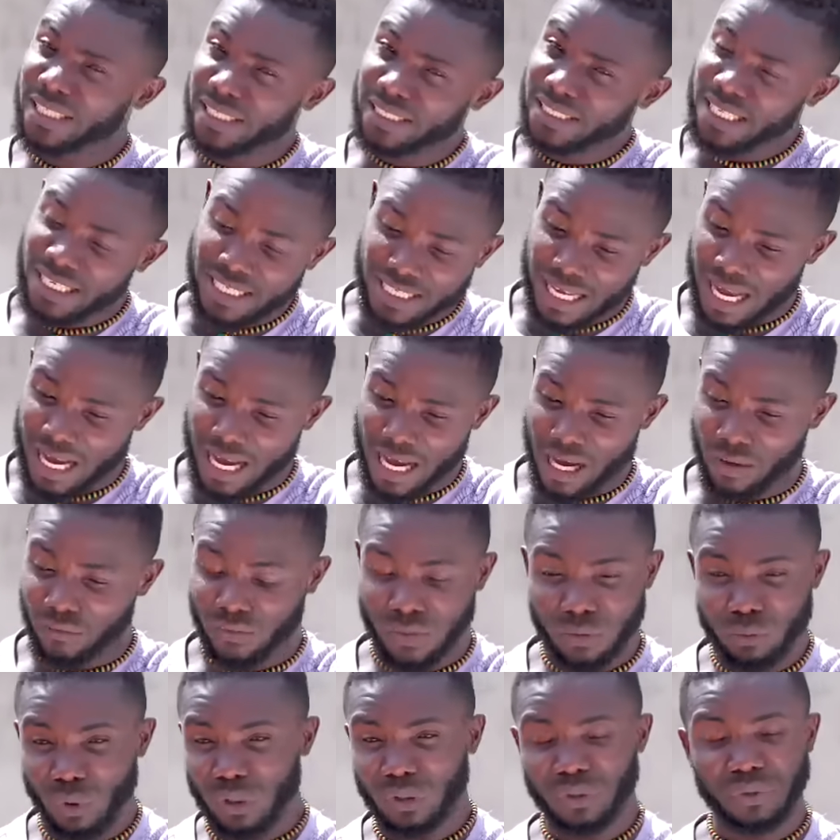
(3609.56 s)
it remains just 3 days
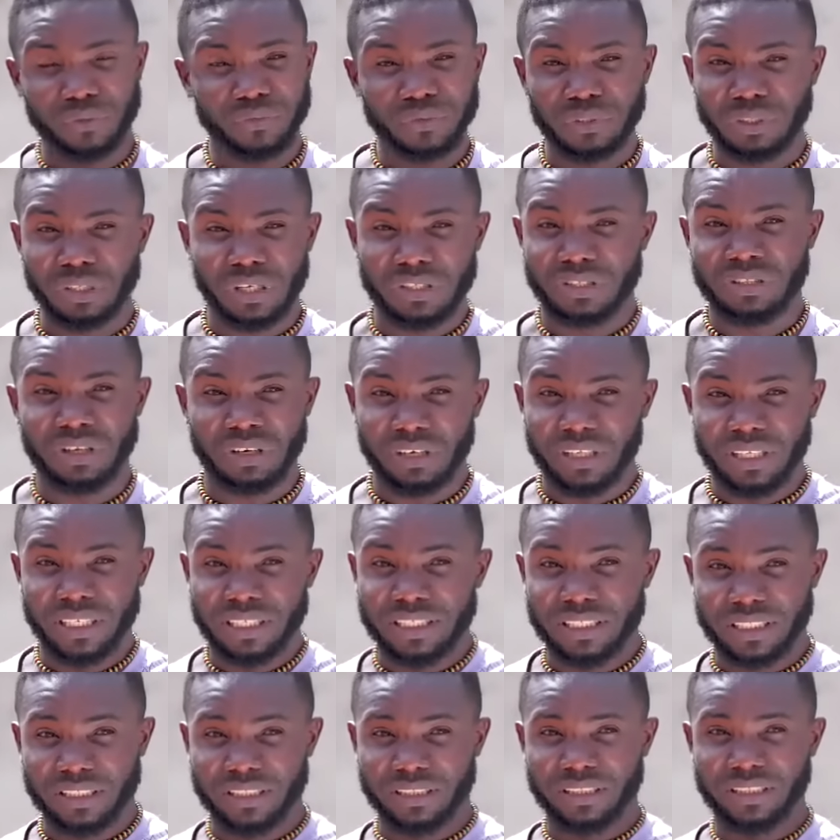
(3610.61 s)
and a half. The motor feel
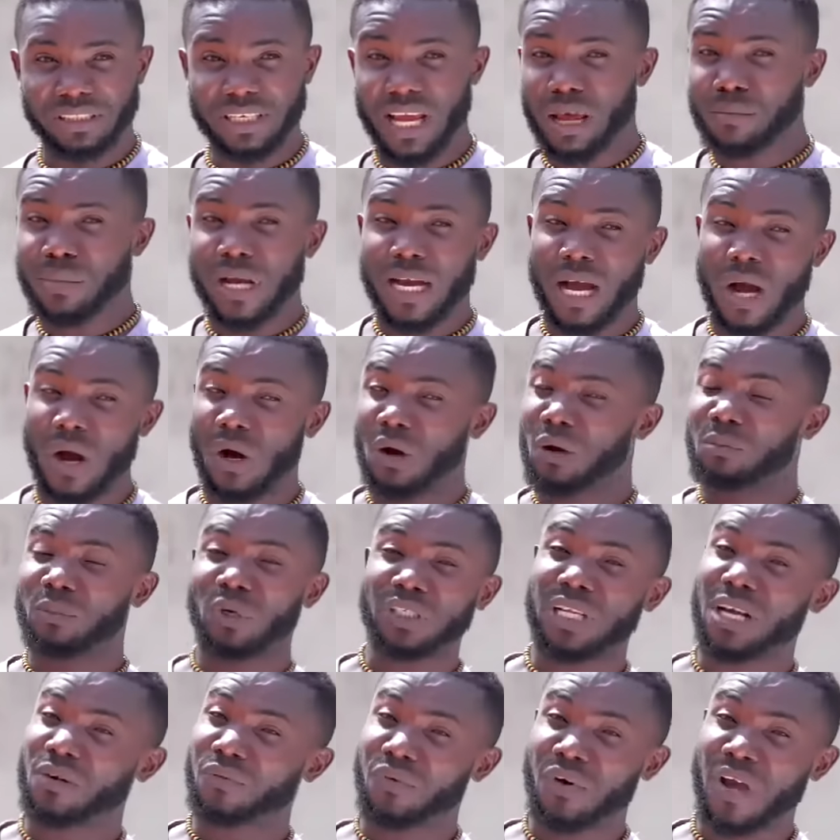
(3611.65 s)
just knock engine. Let me
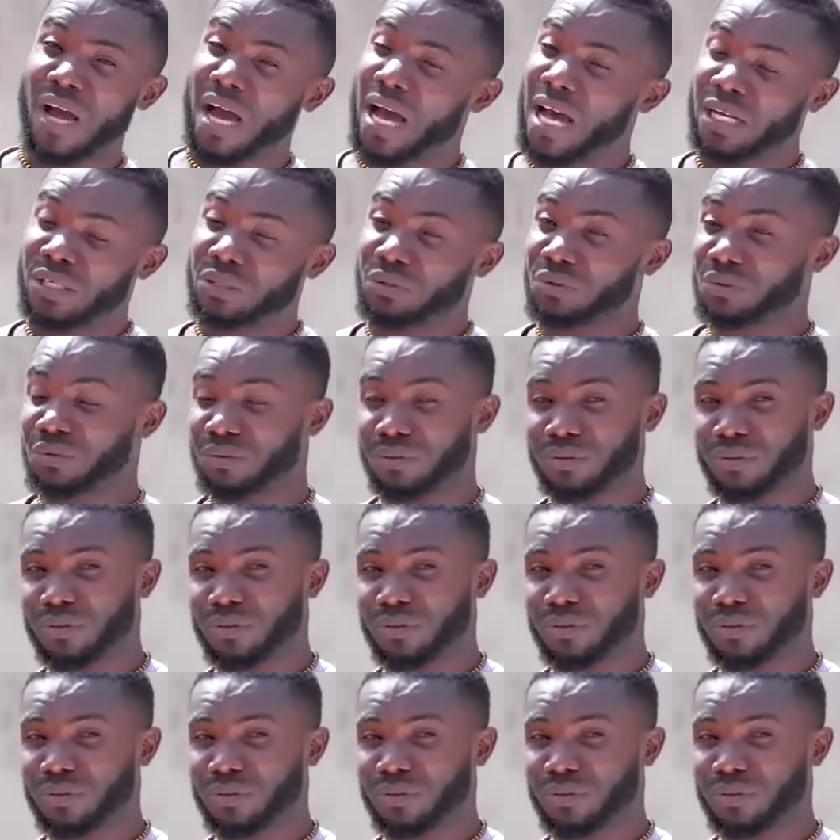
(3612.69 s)
come out for your